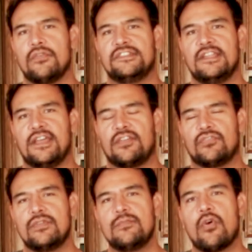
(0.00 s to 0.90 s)
want to say like
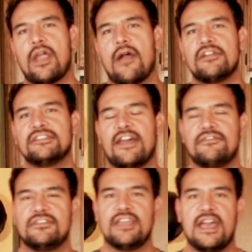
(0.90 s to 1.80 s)
3 more hours
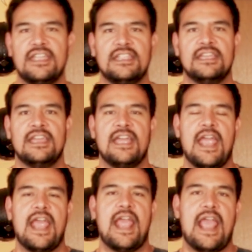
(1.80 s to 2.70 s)
after that.
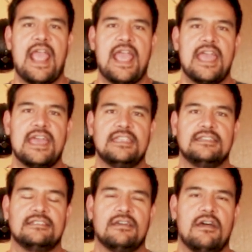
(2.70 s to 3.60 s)

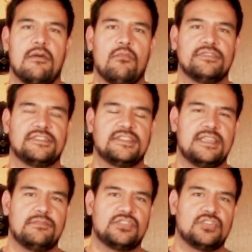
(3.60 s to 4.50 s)
And once the
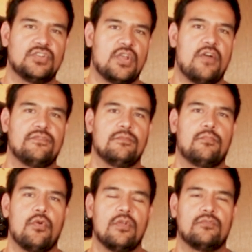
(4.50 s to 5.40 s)
temperature of the
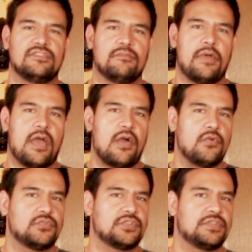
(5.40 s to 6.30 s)
pork was
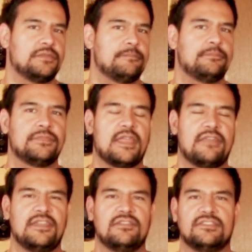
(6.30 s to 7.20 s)
about,
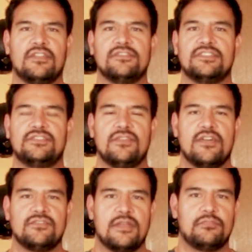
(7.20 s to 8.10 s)
I think it was close to
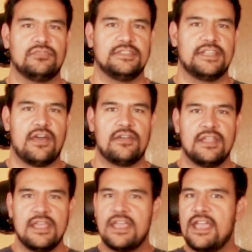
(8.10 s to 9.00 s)
200, I pulled it out
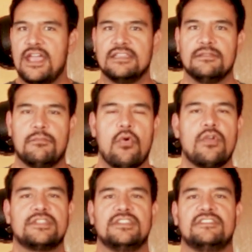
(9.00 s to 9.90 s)
and the
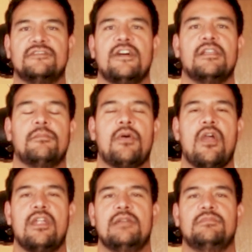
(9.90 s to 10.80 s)
pork just fell
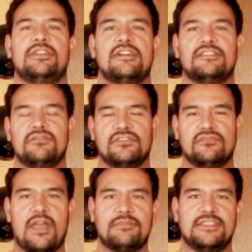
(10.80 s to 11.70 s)
apart. And because it
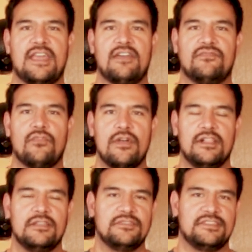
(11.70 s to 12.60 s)
was wrapped in that
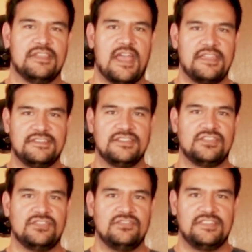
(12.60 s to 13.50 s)
foil, it was nice
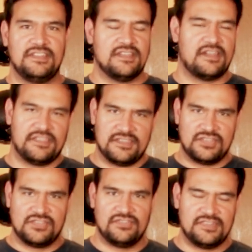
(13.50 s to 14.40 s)
and juicy. None of
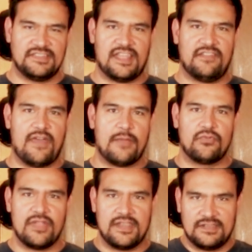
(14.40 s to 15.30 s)
the juices had
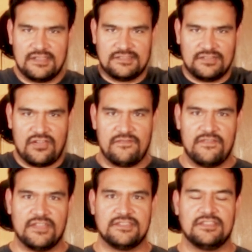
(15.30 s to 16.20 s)
evaporated because it all
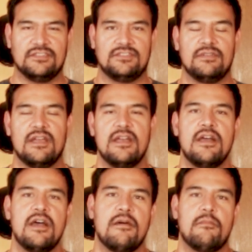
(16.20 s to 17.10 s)
fell to the
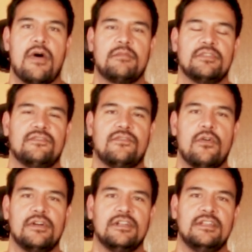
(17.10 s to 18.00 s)
bottom of the
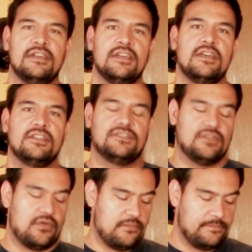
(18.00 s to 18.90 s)
foil.
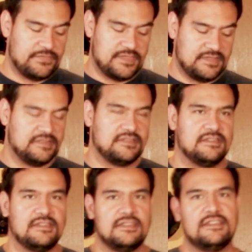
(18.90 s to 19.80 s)
So
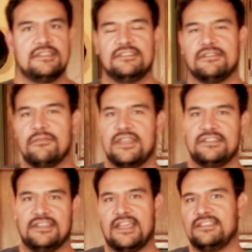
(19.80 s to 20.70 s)
this is
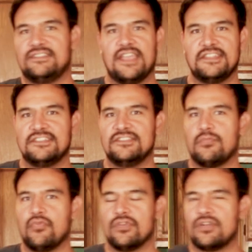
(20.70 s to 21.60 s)
amazing. I tasted
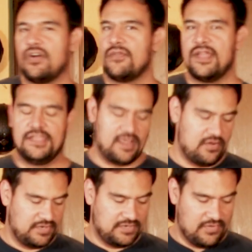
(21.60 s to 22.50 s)
the pork already. I
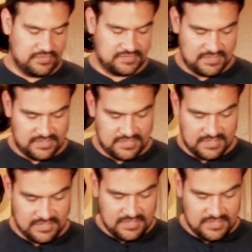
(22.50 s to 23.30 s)
already know it's good.